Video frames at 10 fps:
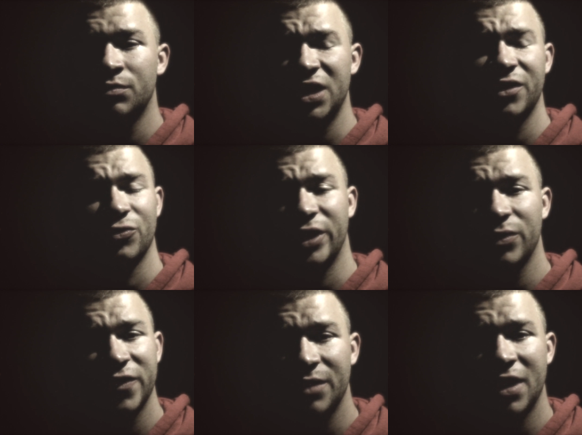be in a ring
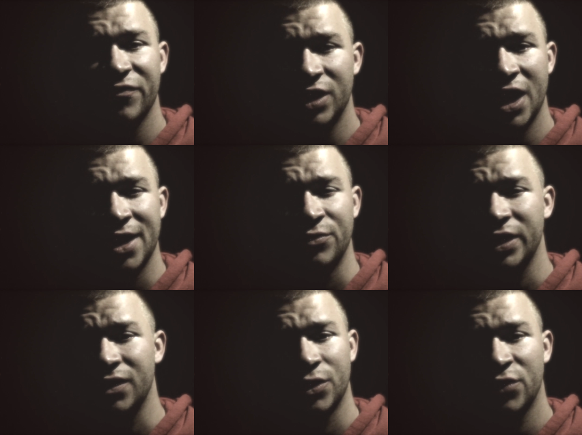with him every day and
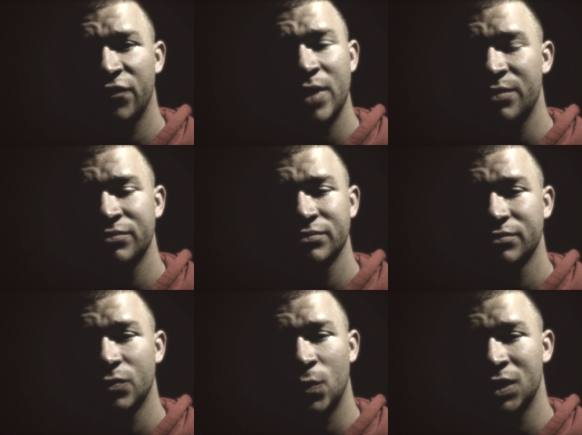really learn from him
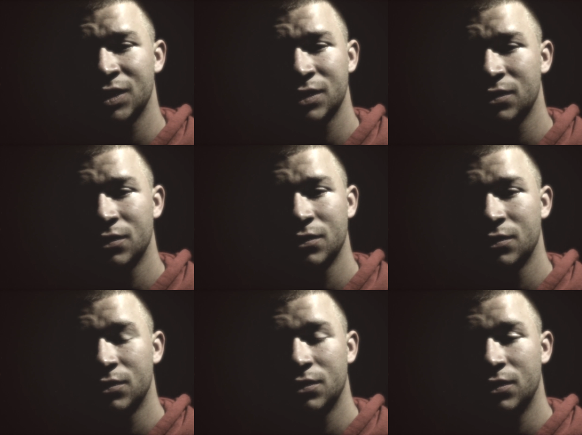was
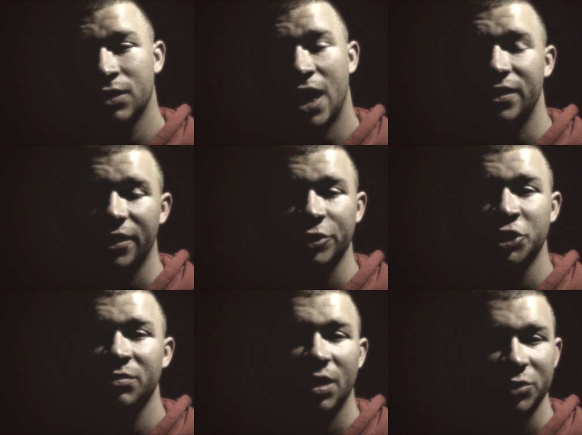kind of like a
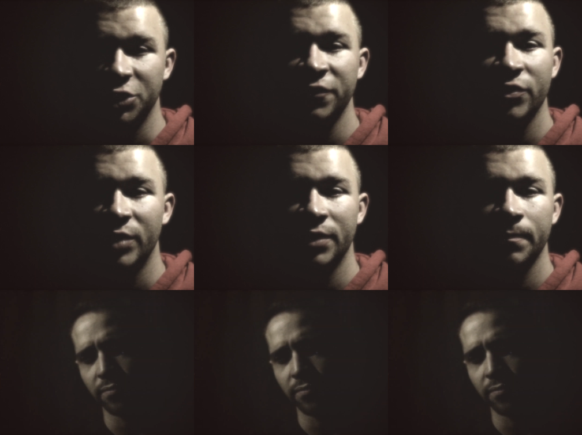dream come true for me.